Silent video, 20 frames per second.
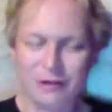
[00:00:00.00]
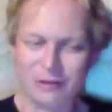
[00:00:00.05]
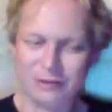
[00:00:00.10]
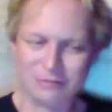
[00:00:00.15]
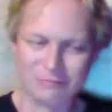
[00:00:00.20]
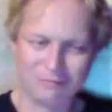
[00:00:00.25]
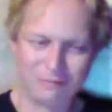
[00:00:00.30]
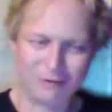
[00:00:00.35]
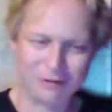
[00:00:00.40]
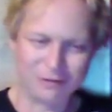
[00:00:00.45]

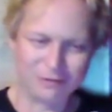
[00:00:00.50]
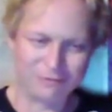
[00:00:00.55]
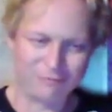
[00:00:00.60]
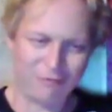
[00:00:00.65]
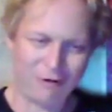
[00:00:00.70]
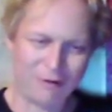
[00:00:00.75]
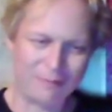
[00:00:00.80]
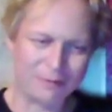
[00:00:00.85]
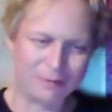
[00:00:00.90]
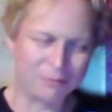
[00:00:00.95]
as well as
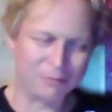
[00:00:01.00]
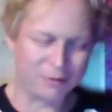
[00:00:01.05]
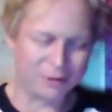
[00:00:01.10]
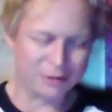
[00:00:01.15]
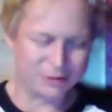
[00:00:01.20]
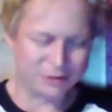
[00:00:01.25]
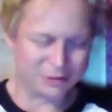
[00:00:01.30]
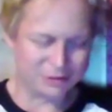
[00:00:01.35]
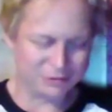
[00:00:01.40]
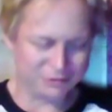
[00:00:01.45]
Robbie
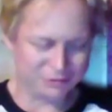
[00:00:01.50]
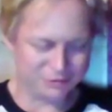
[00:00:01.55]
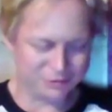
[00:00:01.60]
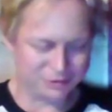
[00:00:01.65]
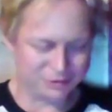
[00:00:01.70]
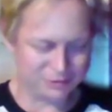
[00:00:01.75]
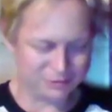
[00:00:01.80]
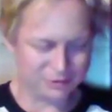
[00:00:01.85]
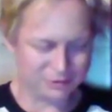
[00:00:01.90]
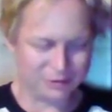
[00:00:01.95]
Rist,
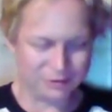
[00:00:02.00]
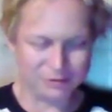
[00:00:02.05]
who's